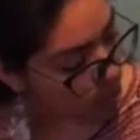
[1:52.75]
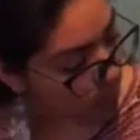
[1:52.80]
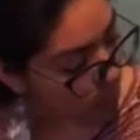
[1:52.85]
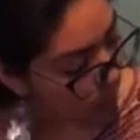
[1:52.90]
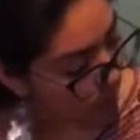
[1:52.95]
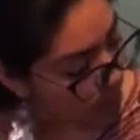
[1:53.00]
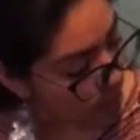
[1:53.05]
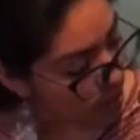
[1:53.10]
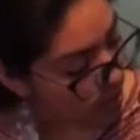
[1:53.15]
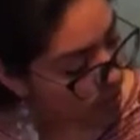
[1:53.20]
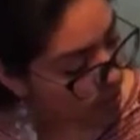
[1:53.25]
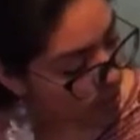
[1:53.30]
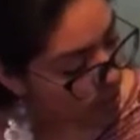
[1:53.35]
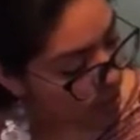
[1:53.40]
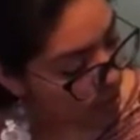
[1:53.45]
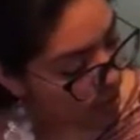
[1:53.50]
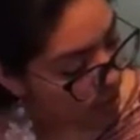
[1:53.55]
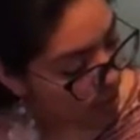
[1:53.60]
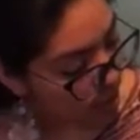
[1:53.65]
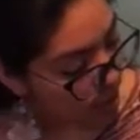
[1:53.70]
squares,
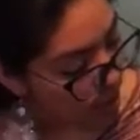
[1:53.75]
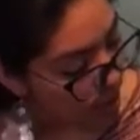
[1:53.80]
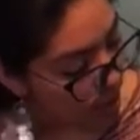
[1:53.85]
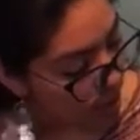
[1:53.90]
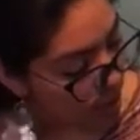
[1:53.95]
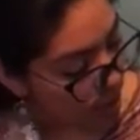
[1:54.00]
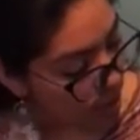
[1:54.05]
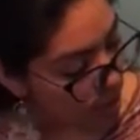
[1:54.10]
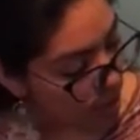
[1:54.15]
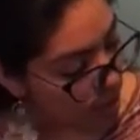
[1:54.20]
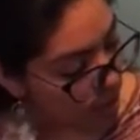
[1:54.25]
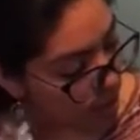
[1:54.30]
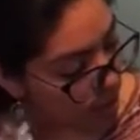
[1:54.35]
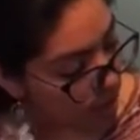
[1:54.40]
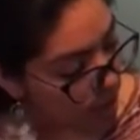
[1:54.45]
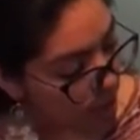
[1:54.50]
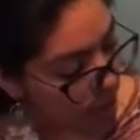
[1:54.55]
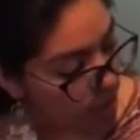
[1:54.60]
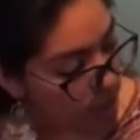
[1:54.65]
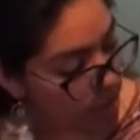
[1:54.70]

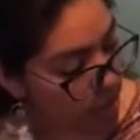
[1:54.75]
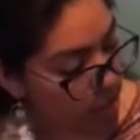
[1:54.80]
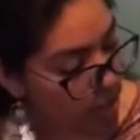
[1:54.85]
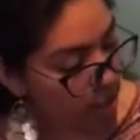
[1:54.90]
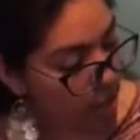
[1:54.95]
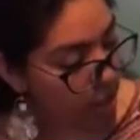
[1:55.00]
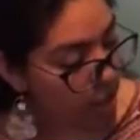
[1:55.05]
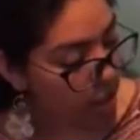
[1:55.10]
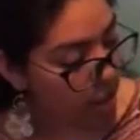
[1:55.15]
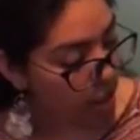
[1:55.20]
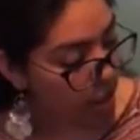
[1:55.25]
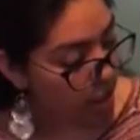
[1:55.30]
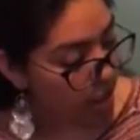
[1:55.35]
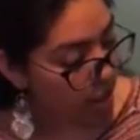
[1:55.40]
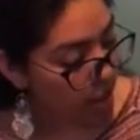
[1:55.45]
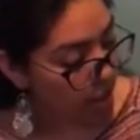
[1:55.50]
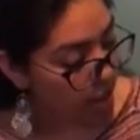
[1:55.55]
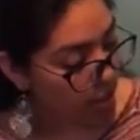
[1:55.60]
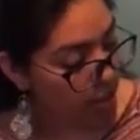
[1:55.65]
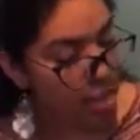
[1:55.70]
and we can see
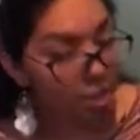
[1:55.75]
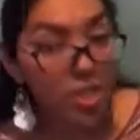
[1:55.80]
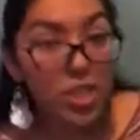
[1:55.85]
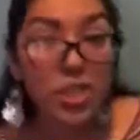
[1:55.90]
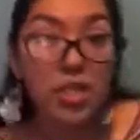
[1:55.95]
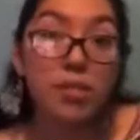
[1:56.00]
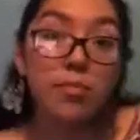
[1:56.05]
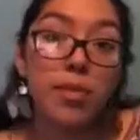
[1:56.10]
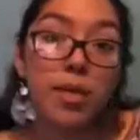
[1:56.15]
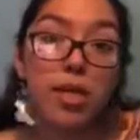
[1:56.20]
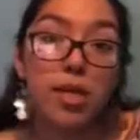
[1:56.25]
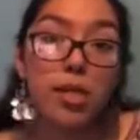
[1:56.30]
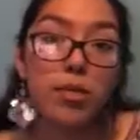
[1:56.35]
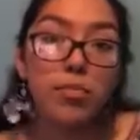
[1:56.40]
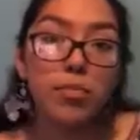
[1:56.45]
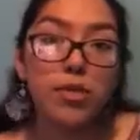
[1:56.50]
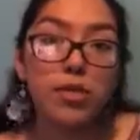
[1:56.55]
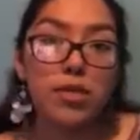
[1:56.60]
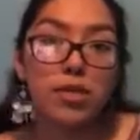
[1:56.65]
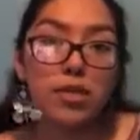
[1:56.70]
like they're
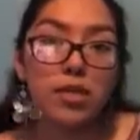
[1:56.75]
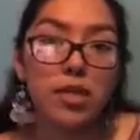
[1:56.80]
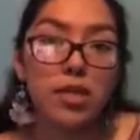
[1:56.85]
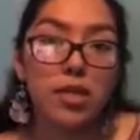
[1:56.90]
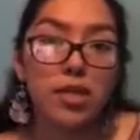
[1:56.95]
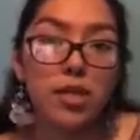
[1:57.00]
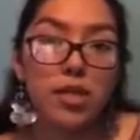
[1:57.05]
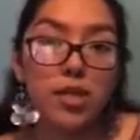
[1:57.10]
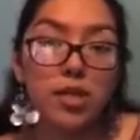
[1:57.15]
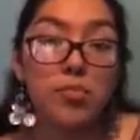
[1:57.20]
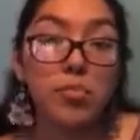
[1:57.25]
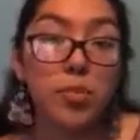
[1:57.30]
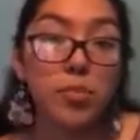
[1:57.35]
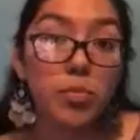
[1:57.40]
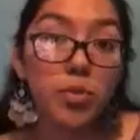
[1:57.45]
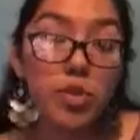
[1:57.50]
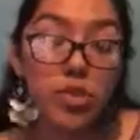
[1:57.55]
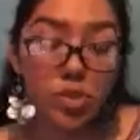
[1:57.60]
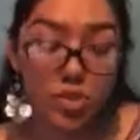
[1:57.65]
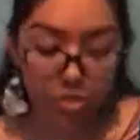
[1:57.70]
similar but in
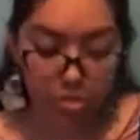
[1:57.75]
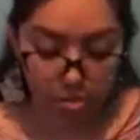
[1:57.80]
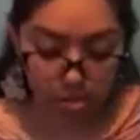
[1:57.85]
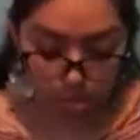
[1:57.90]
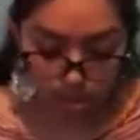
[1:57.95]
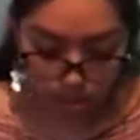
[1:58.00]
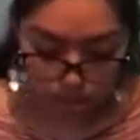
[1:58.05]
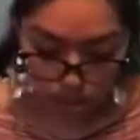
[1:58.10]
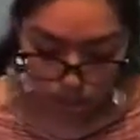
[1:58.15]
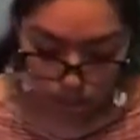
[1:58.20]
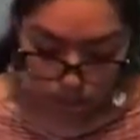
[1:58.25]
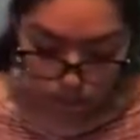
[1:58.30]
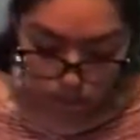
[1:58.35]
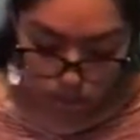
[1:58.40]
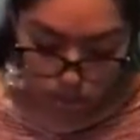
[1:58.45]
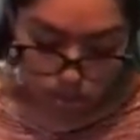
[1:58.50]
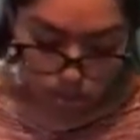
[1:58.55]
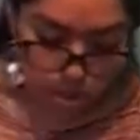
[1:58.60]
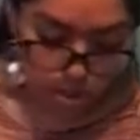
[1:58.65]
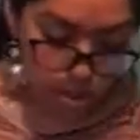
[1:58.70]
proportion.
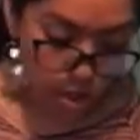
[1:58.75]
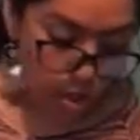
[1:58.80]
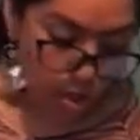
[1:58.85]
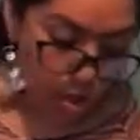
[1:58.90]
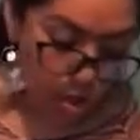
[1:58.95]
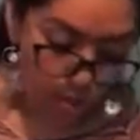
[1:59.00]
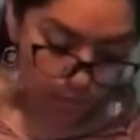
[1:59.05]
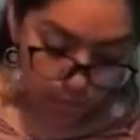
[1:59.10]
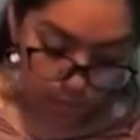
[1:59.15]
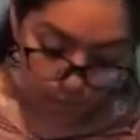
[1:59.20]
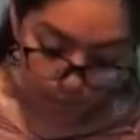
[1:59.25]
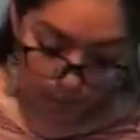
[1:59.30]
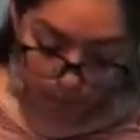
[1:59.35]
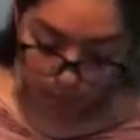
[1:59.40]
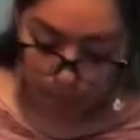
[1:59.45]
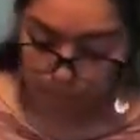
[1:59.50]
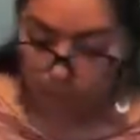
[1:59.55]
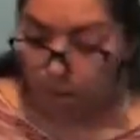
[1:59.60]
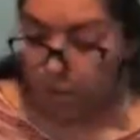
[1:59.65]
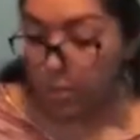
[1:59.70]
So,
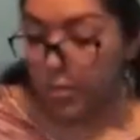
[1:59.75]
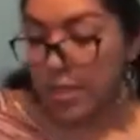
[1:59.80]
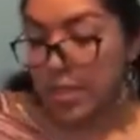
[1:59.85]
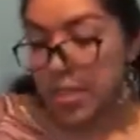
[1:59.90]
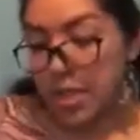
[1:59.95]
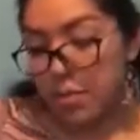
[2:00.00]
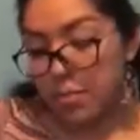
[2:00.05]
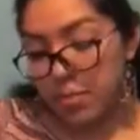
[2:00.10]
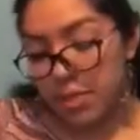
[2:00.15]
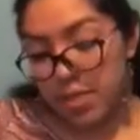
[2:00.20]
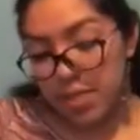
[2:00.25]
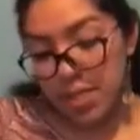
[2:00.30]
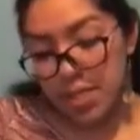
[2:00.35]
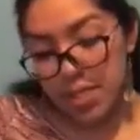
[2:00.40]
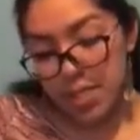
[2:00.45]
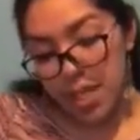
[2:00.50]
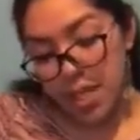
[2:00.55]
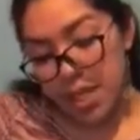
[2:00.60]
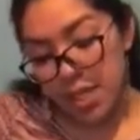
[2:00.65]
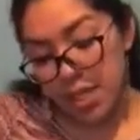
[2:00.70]
with that being
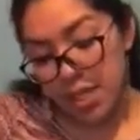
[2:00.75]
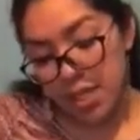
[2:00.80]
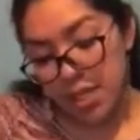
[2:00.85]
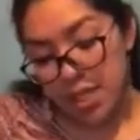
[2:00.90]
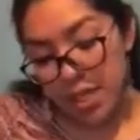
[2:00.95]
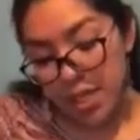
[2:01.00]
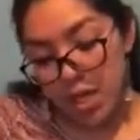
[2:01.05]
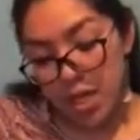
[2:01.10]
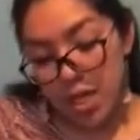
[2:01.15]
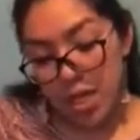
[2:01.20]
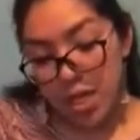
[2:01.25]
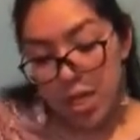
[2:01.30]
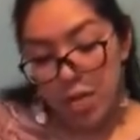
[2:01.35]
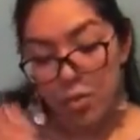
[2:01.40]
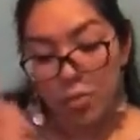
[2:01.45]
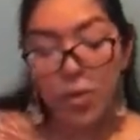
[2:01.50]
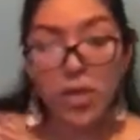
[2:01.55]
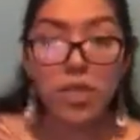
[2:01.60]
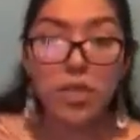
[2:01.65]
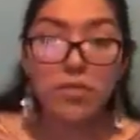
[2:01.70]
said,
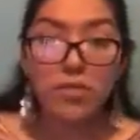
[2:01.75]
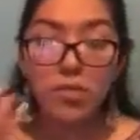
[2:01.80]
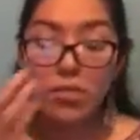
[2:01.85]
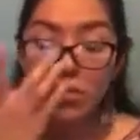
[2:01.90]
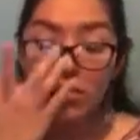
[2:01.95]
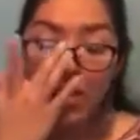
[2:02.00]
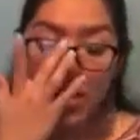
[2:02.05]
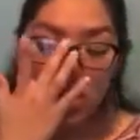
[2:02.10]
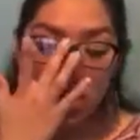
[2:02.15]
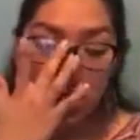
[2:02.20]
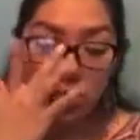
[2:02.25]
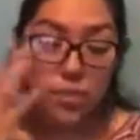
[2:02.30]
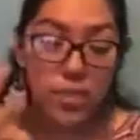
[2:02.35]
one of the main